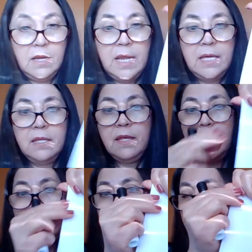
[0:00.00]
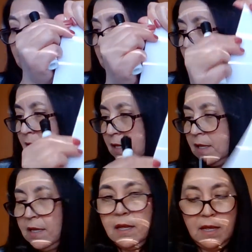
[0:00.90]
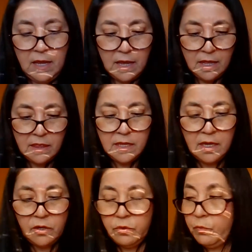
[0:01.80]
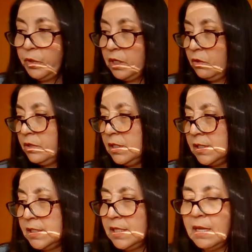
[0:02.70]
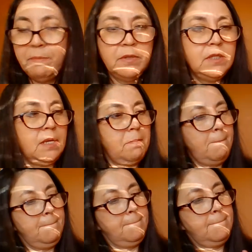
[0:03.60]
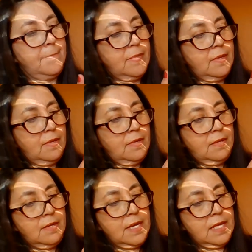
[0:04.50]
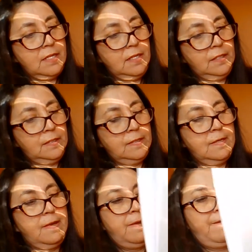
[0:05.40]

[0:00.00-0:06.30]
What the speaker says: like that, and then we're going to staple them like this.